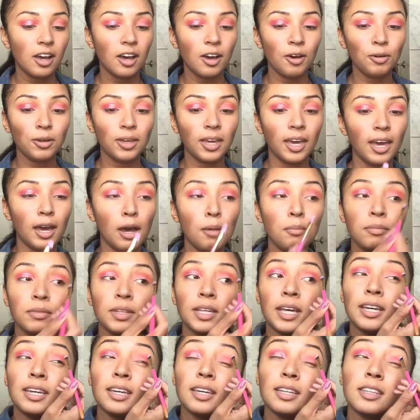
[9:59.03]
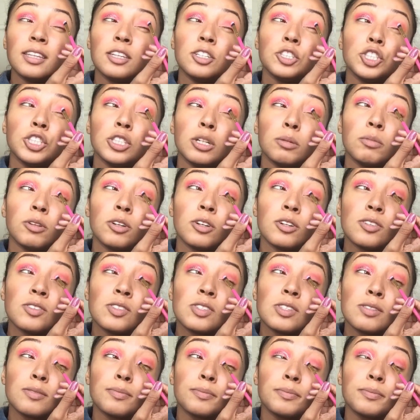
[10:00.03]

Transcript: Okay, I'm liking these shimmers.